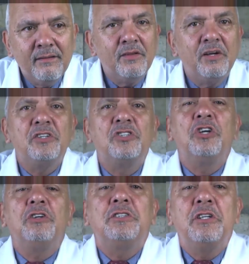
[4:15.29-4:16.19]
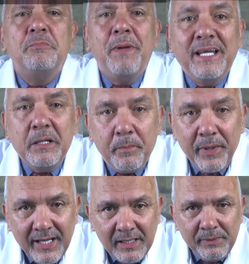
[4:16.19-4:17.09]
there are just as many
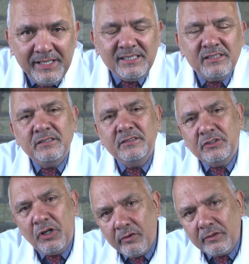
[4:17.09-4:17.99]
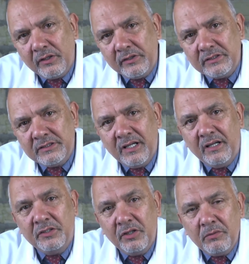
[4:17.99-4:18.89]
babies and toddlers
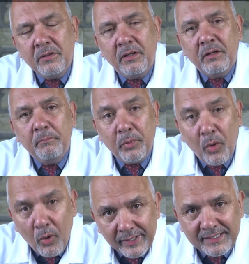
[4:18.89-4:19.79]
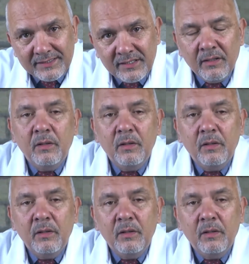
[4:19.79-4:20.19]
and young boys